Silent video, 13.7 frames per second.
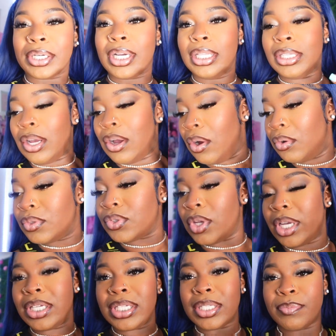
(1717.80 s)
color on so
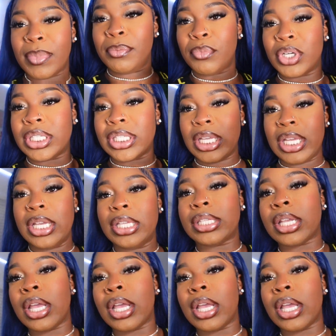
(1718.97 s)
it could just make more sense.